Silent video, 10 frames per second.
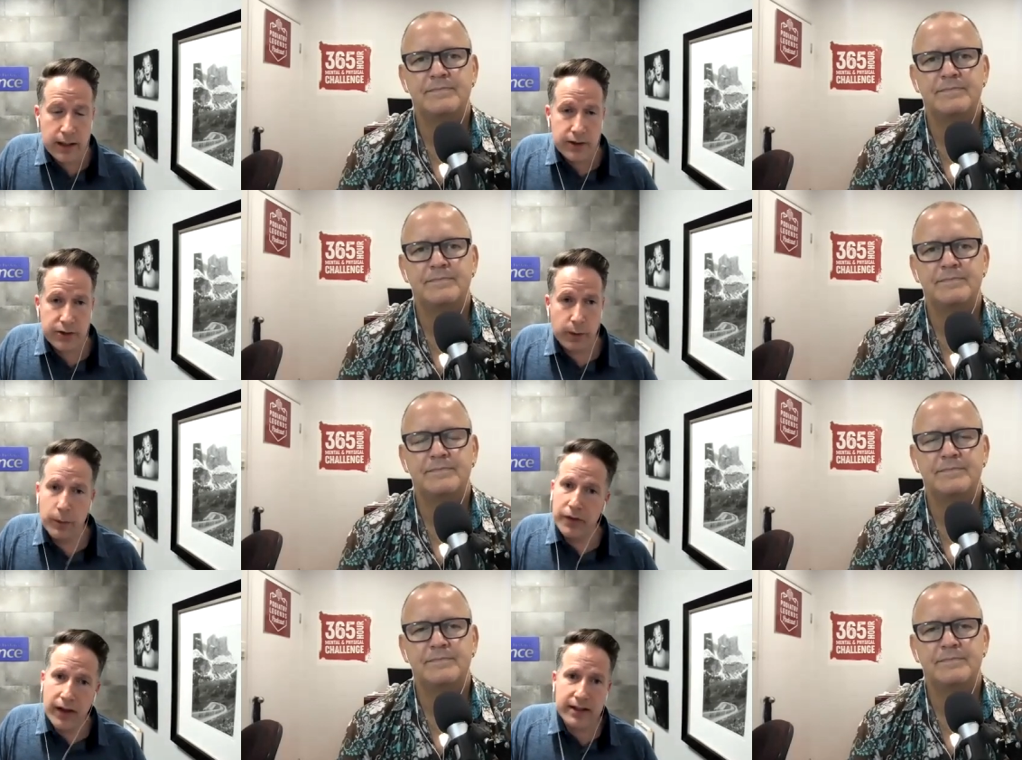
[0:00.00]
Speaker 1: So we
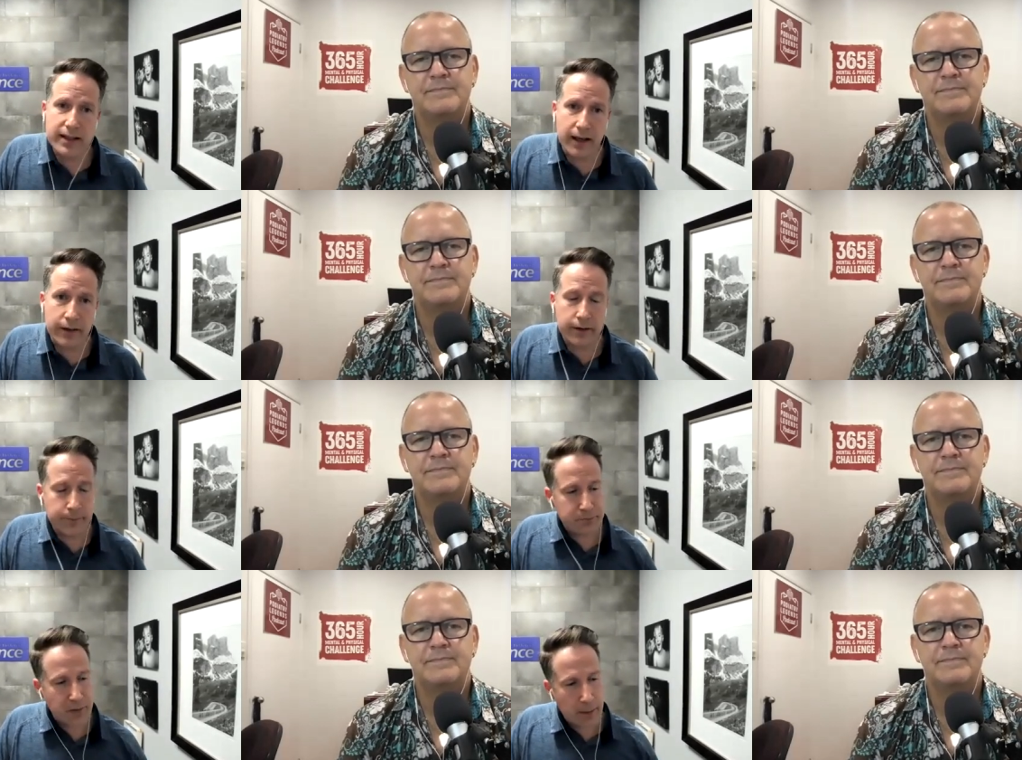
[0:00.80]
put that together
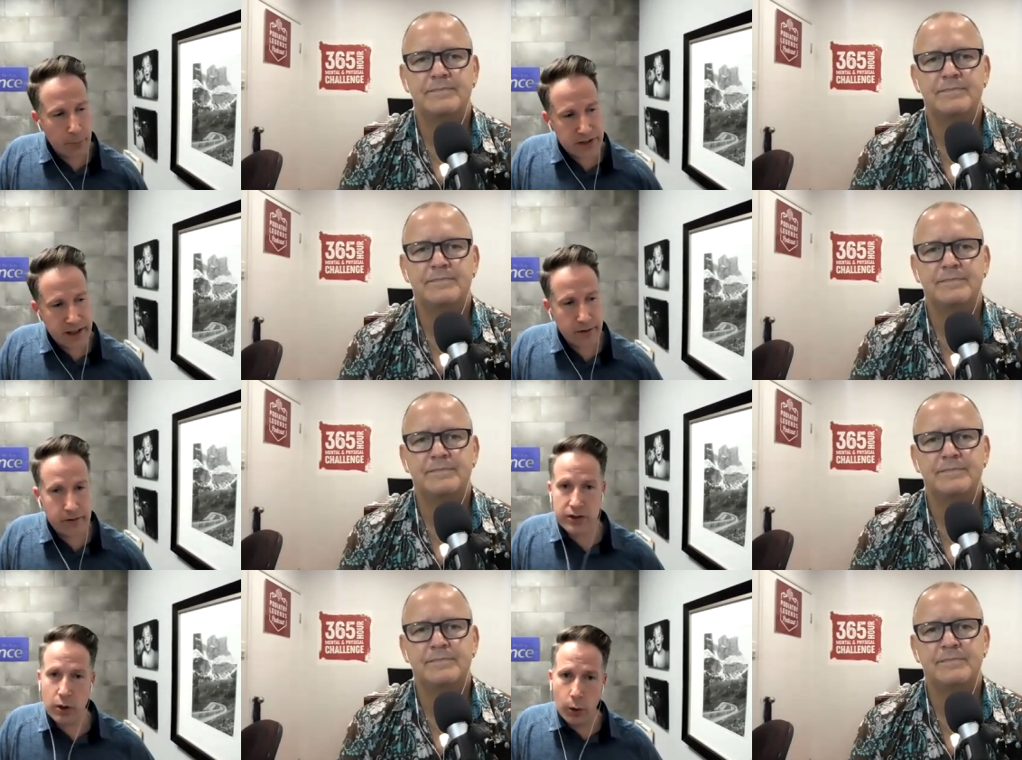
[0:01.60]
and put together
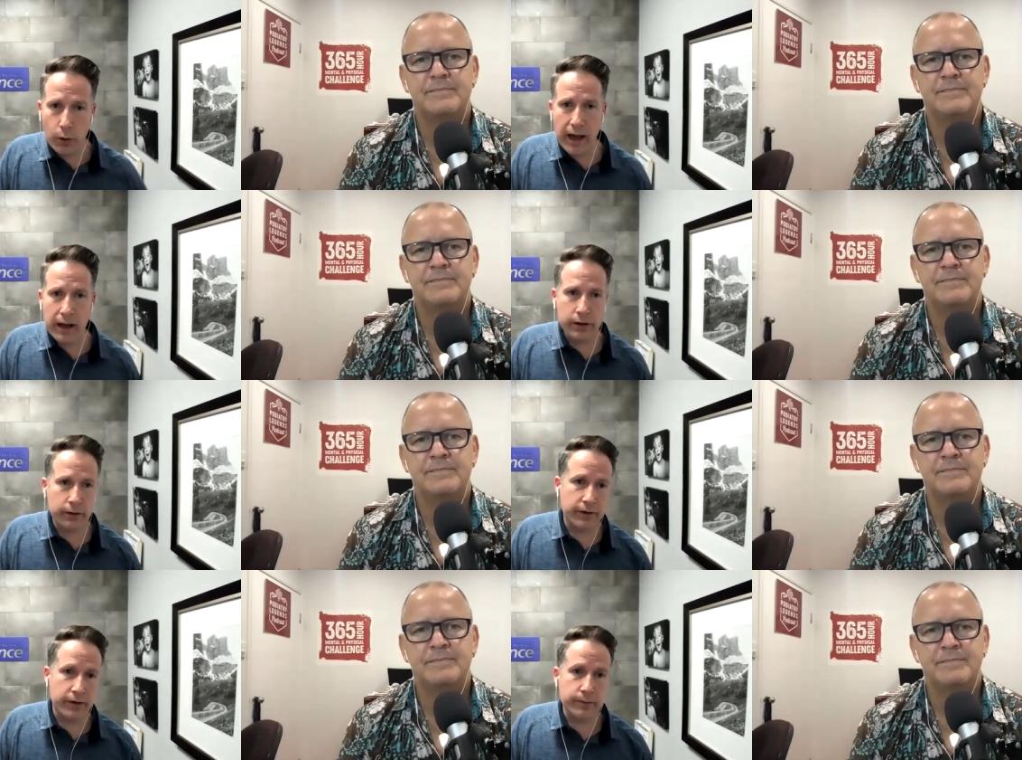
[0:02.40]
this whole
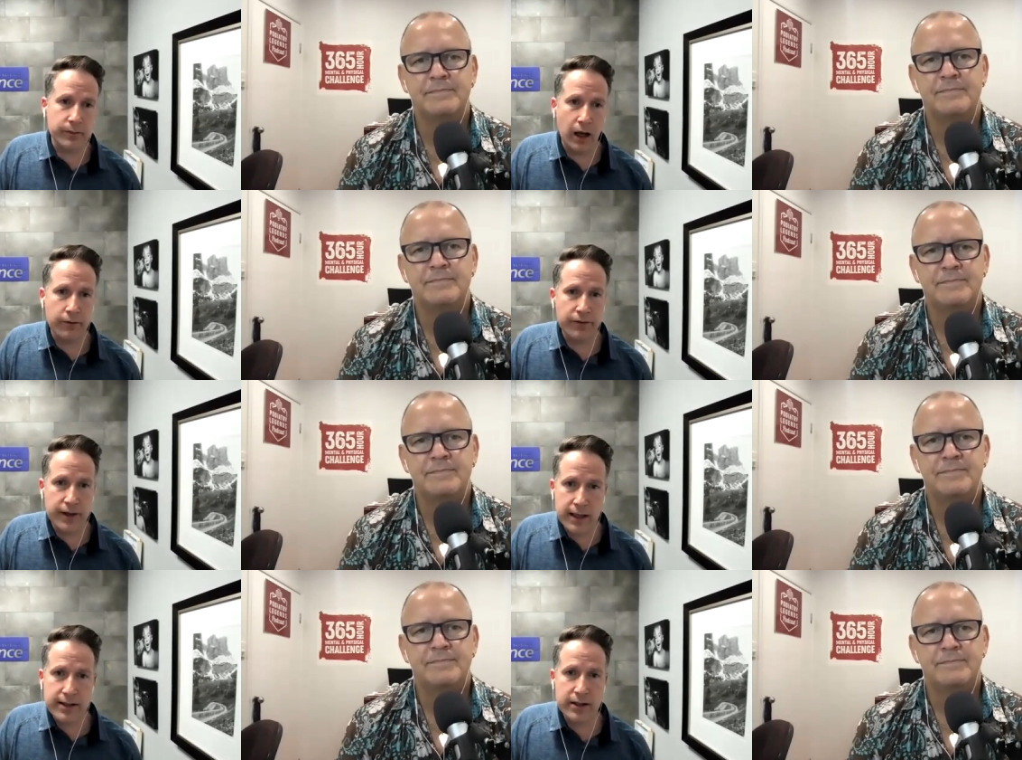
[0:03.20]
algorithm of
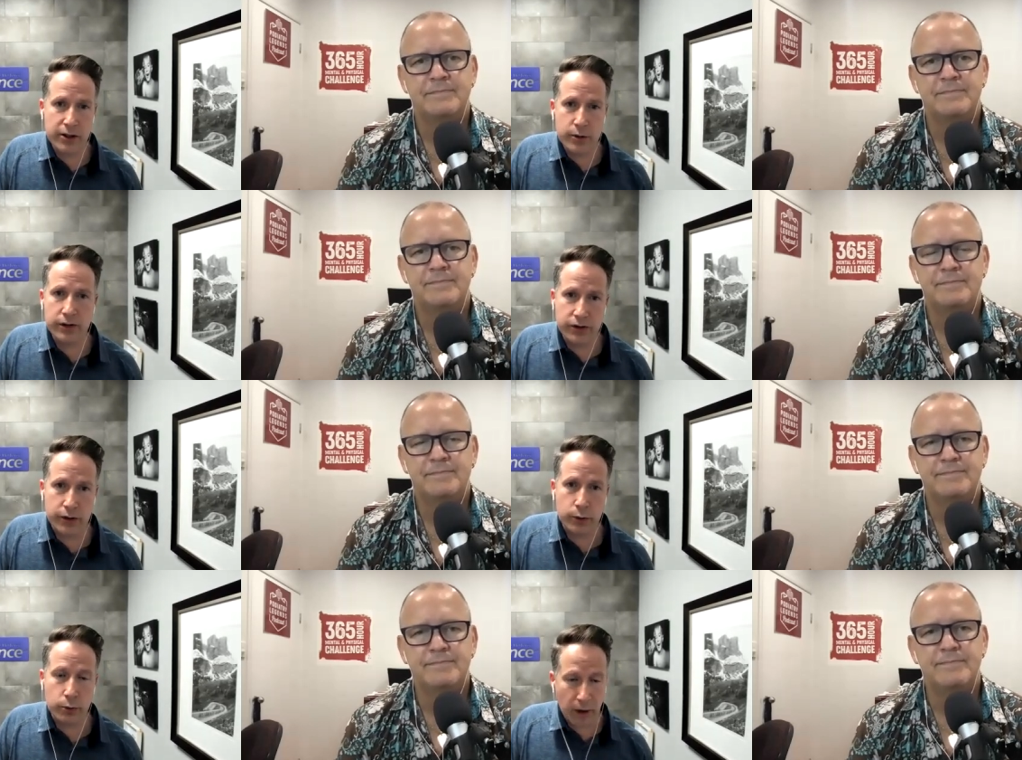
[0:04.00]
things that you can
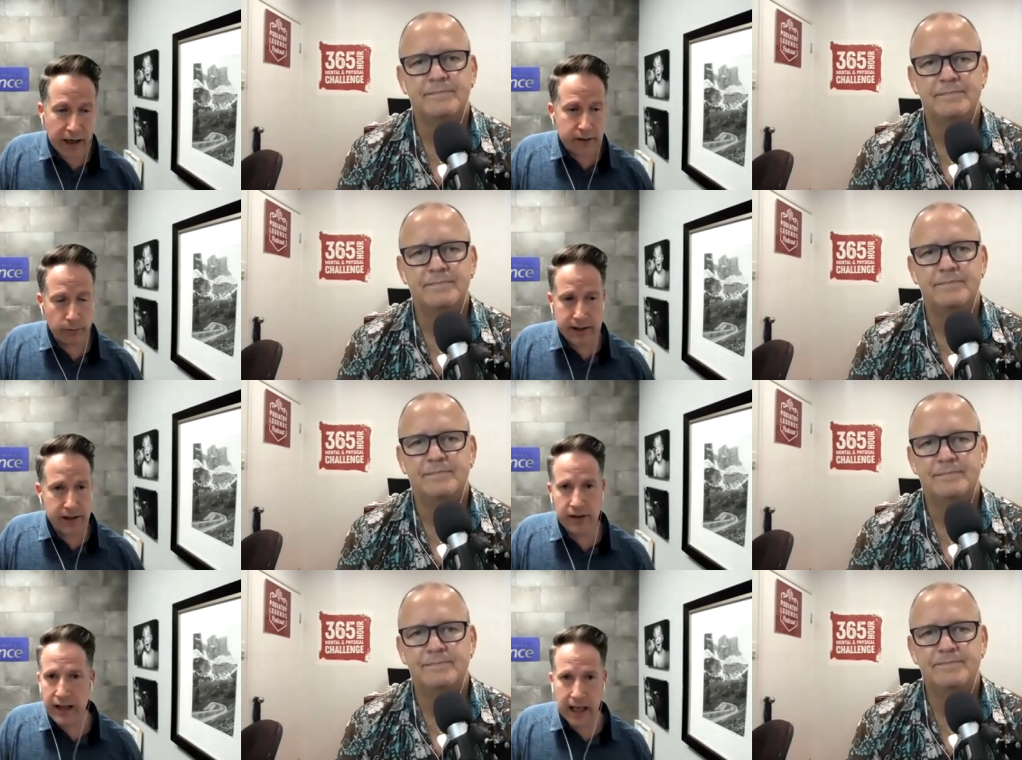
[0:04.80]
do right, right
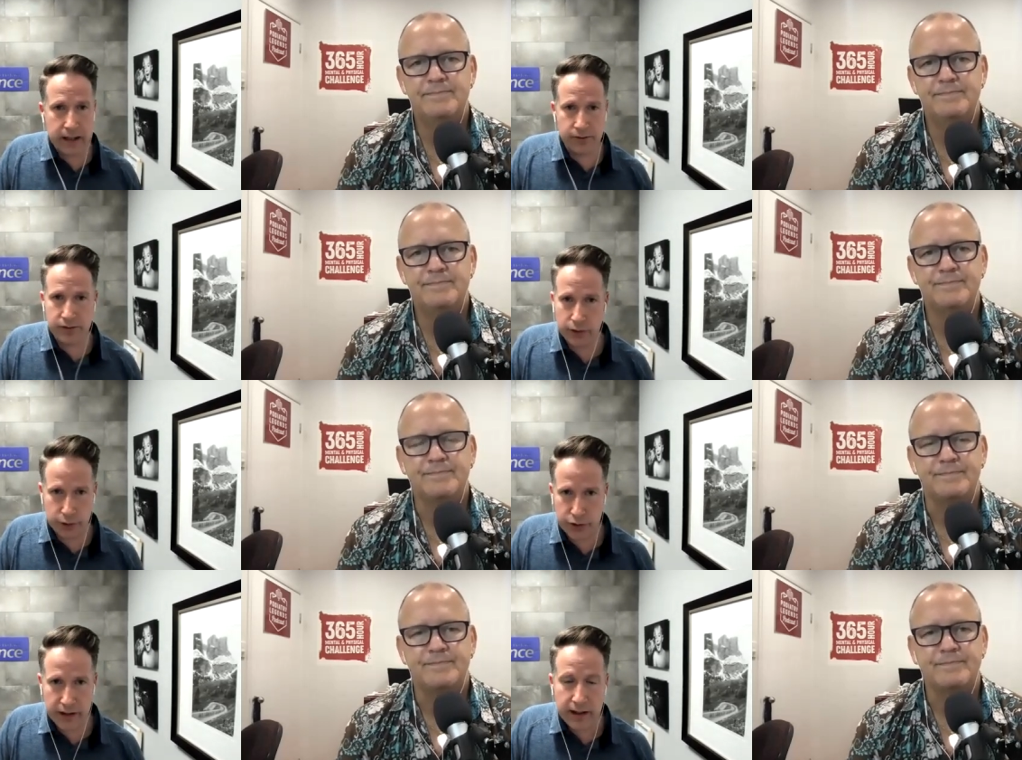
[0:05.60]
to the end of
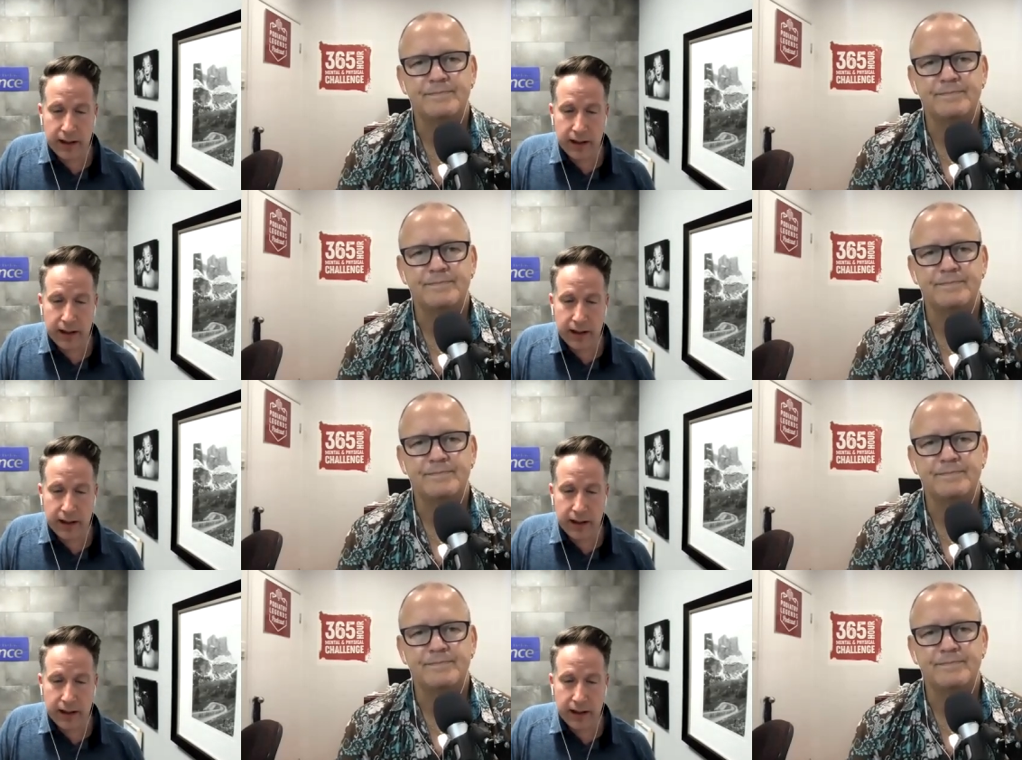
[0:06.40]
surgery.